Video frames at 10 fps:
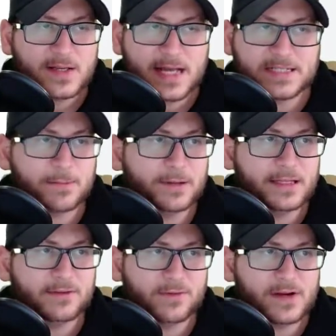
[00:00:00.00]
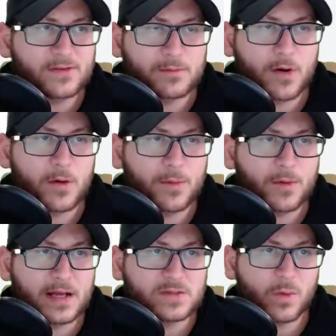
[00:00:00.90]
It's completely free for mobile
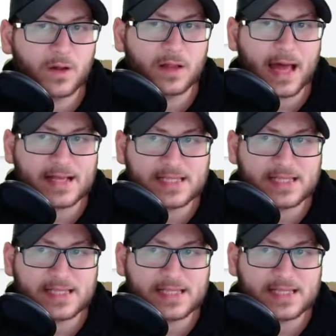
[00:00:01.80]
as well as